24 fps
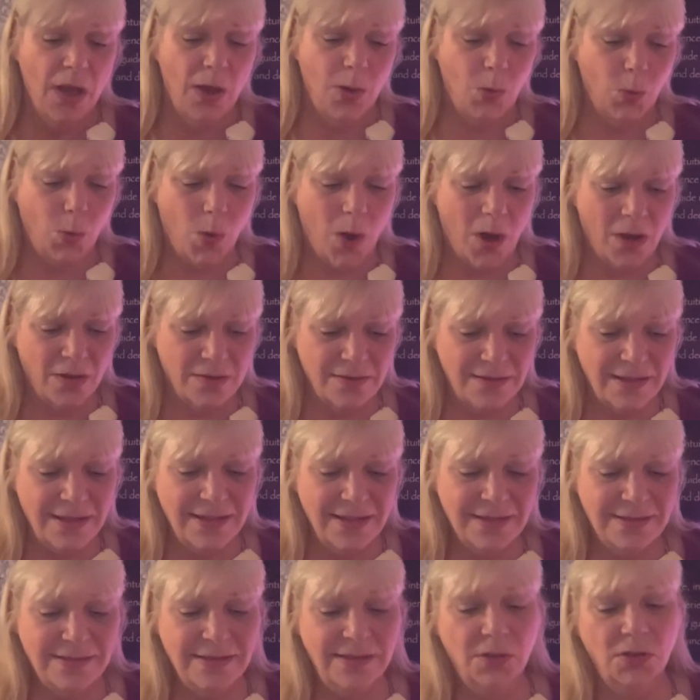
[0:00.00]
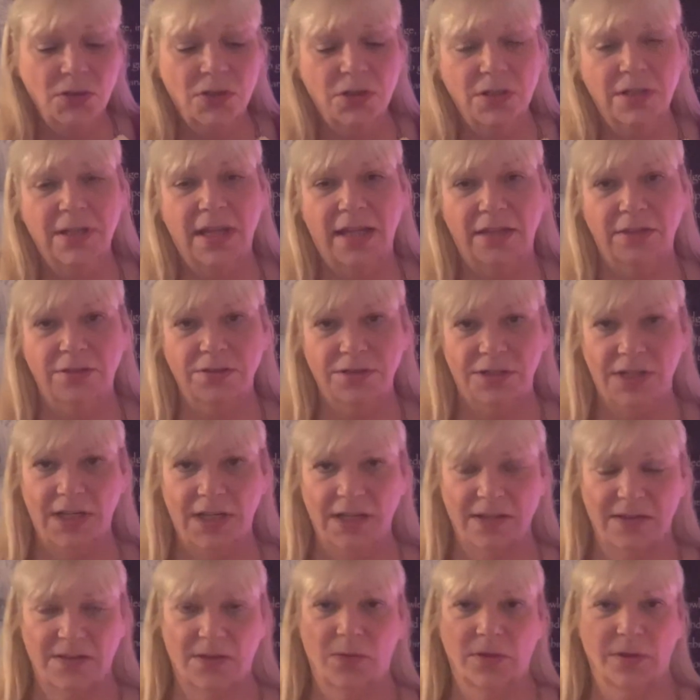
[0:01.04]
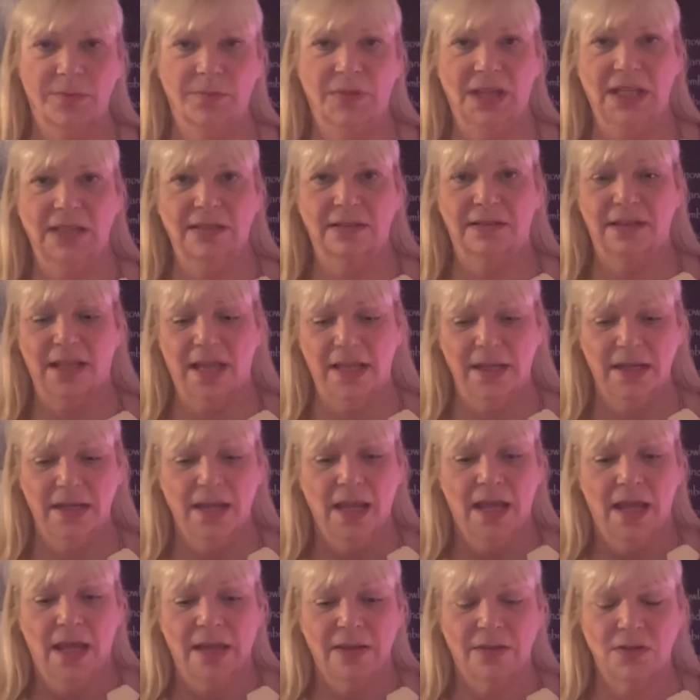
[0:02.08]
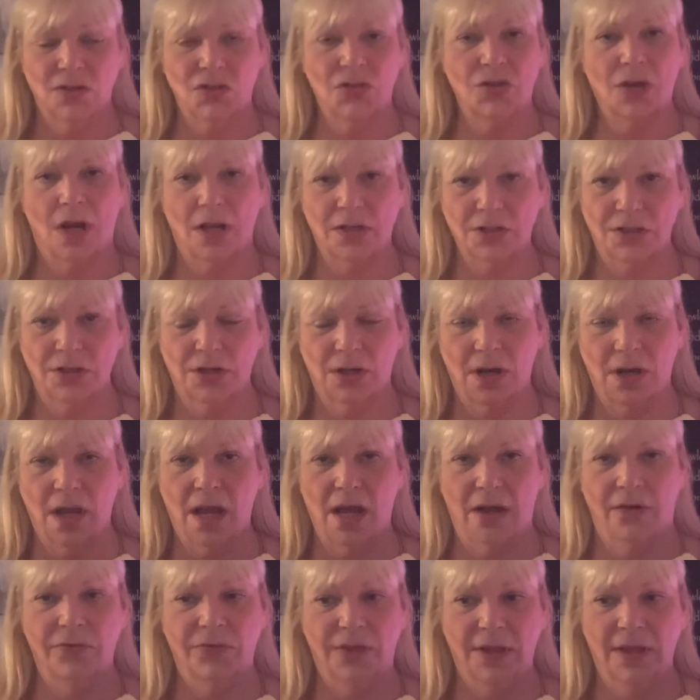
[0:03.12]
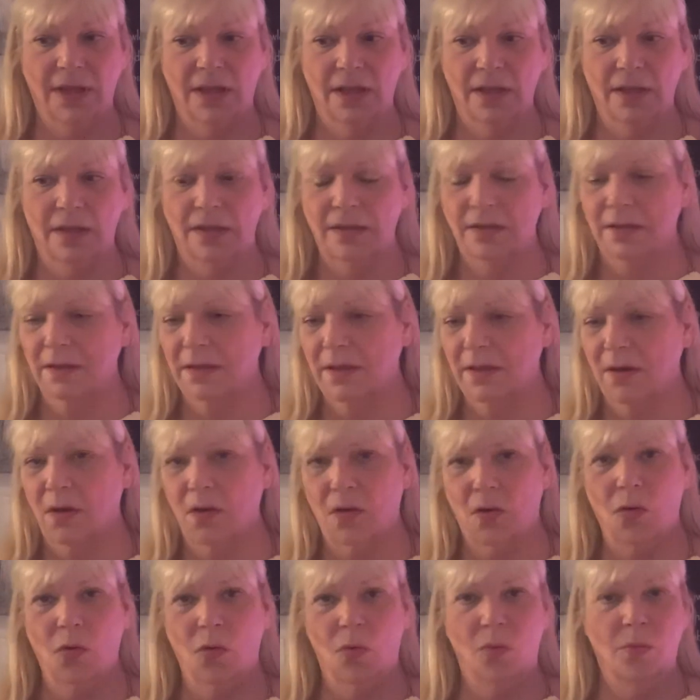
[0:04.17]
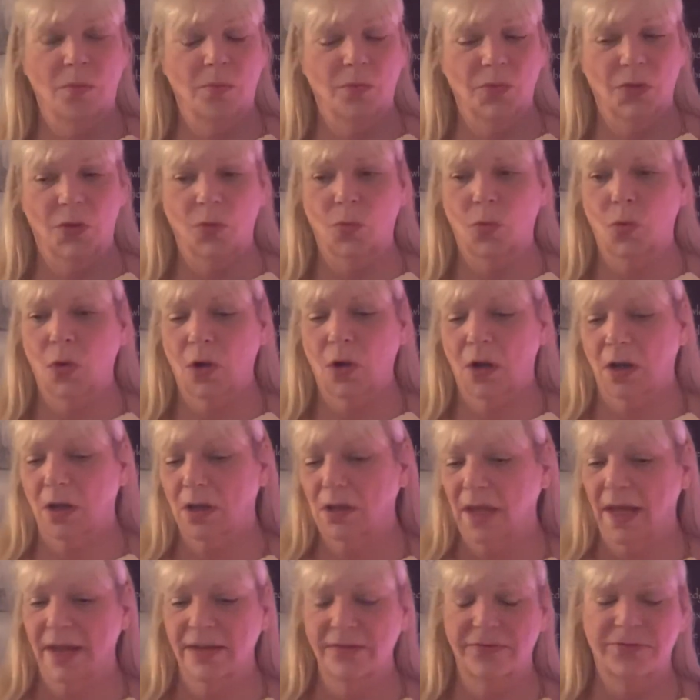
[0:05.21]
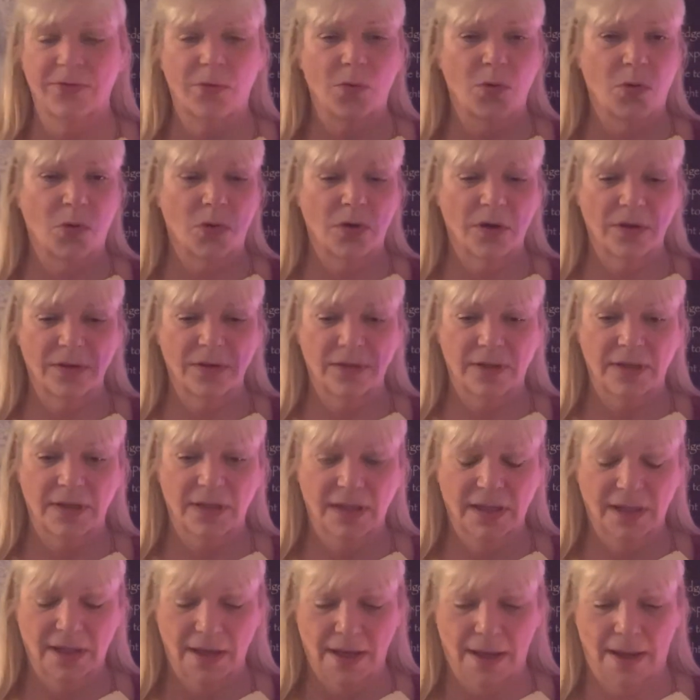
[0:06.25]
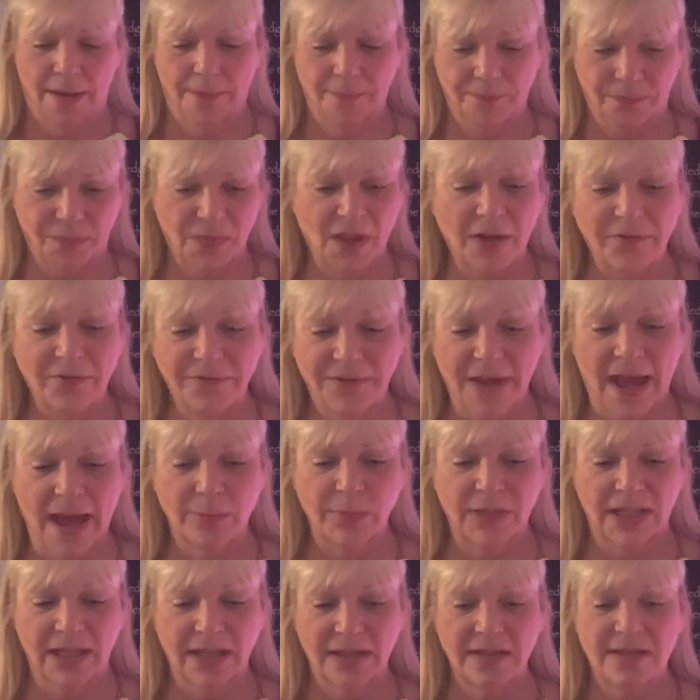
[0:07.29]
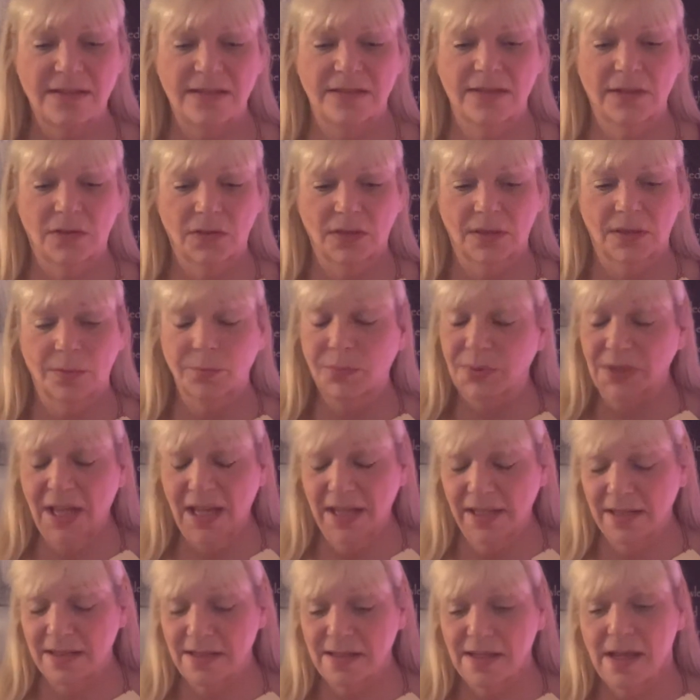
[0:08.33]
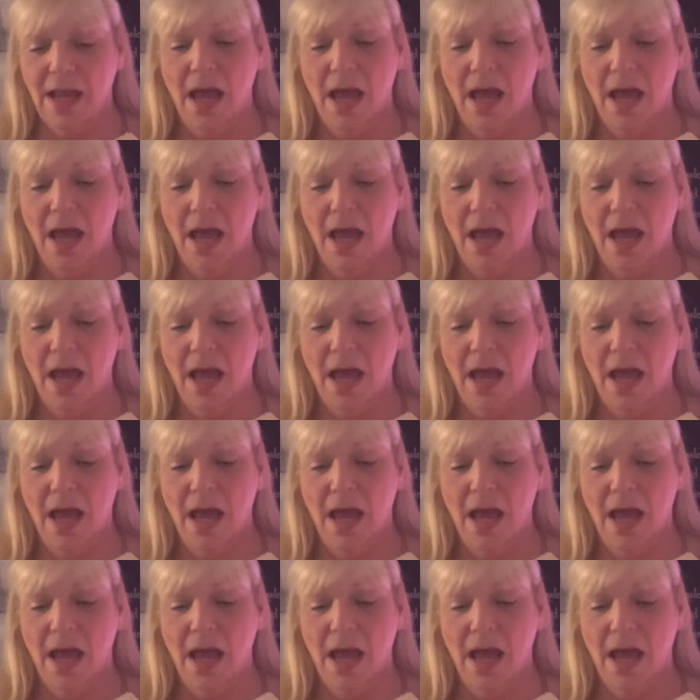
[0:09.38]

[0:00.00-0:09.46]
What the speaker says: Wands is still good energy. So it means that the structure of the home, the work life, or the family is still in place.